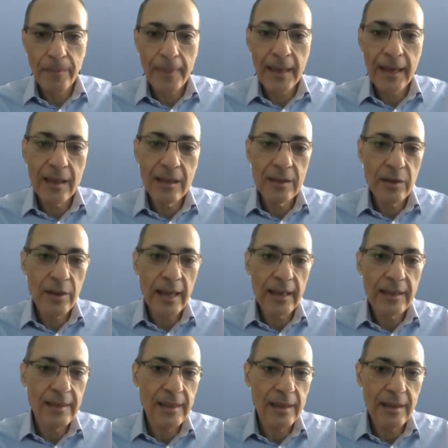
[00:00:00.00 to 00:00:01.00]
Yeah, so
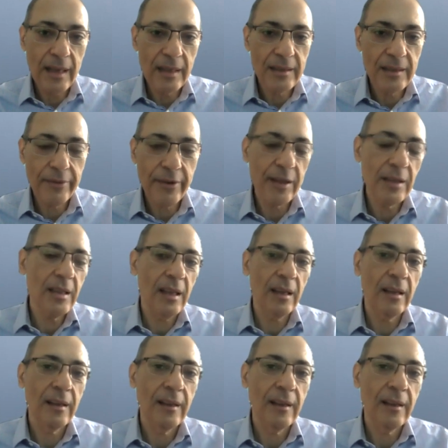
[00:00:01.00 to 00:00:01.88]
that's the first thing.